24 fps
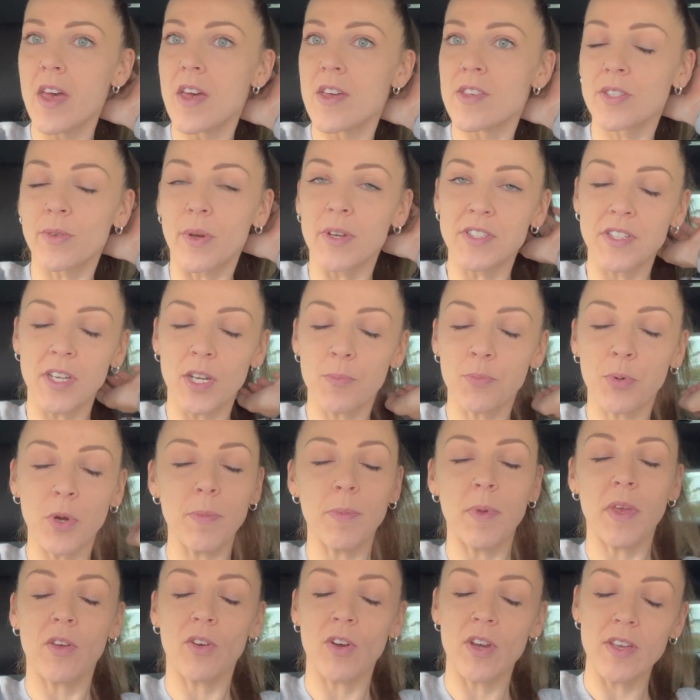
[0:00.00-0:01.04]
So I did a prep
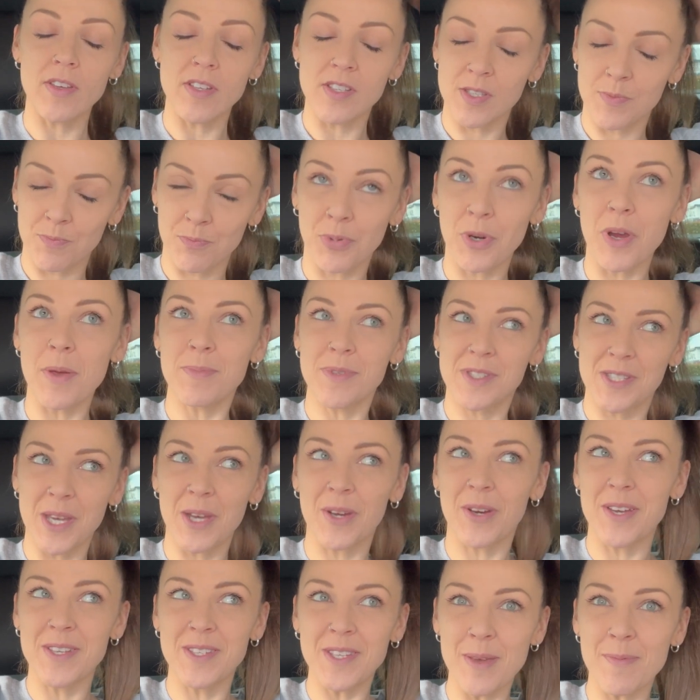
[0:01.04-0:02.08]

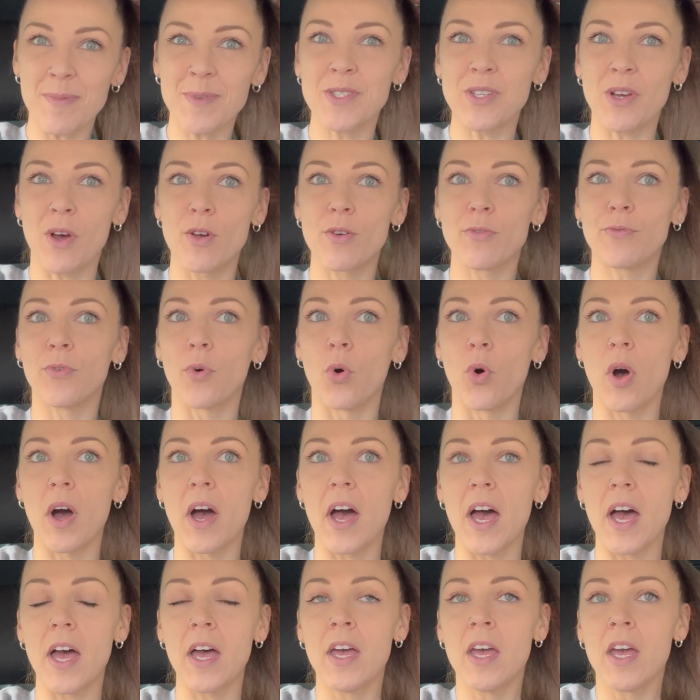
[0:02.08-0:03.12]
series episode
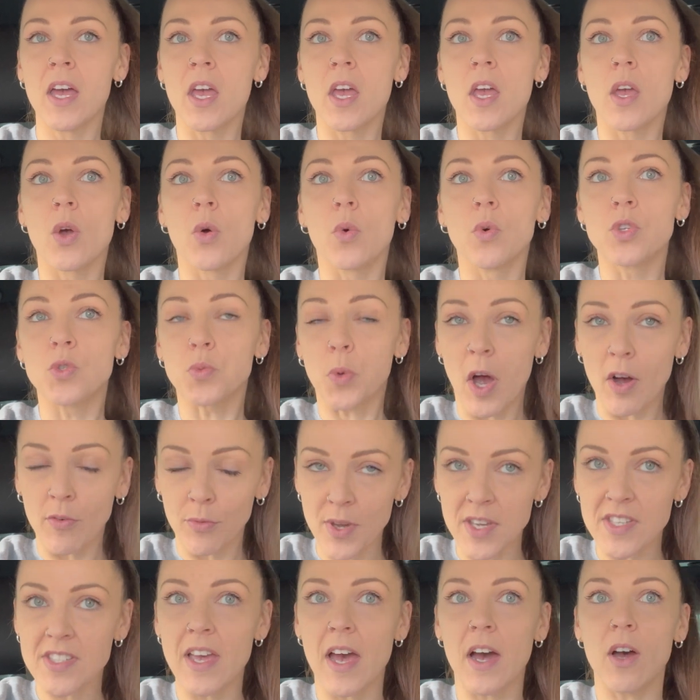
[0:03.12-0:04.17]
for 12
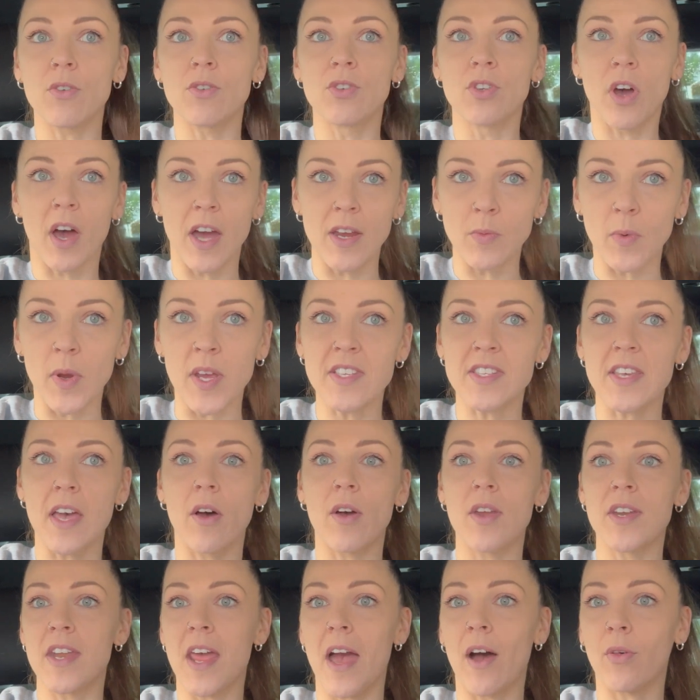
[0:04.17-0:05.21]
weeks out, 9 weeks
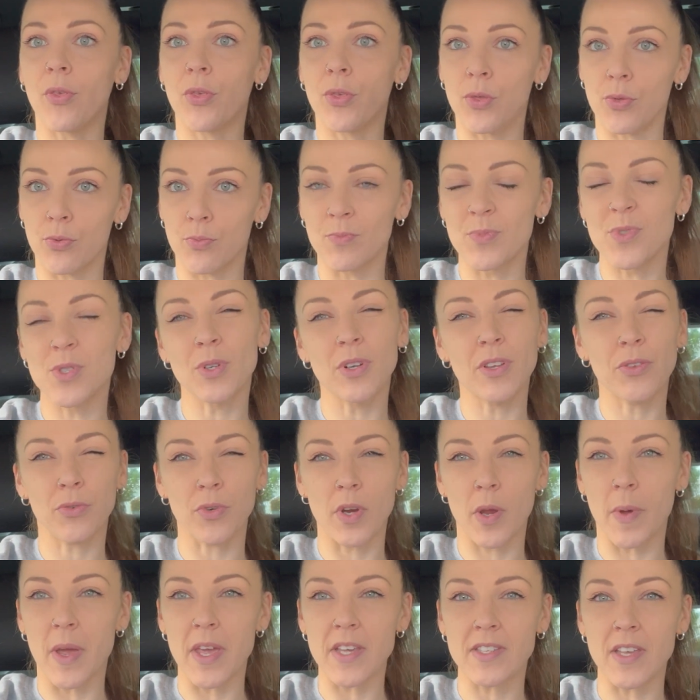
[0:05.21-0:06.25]
out, and now sort of
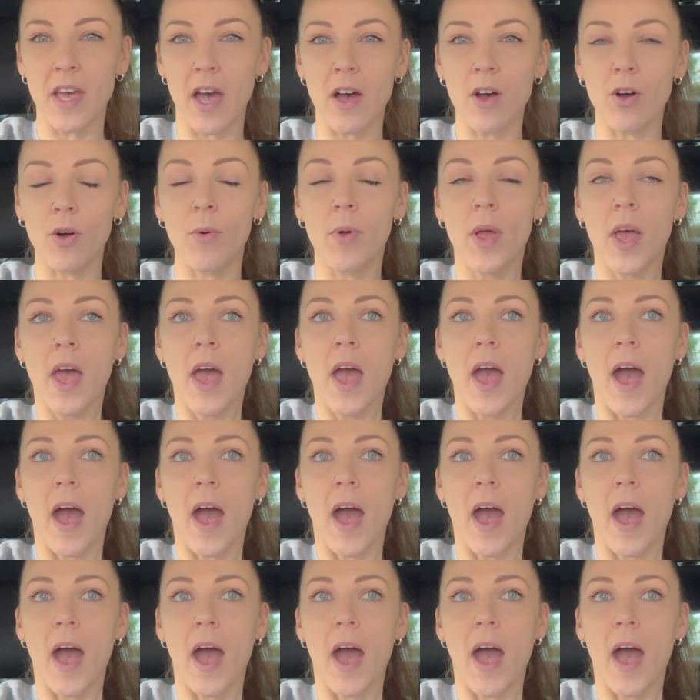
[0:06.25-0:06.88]
3 weeks out.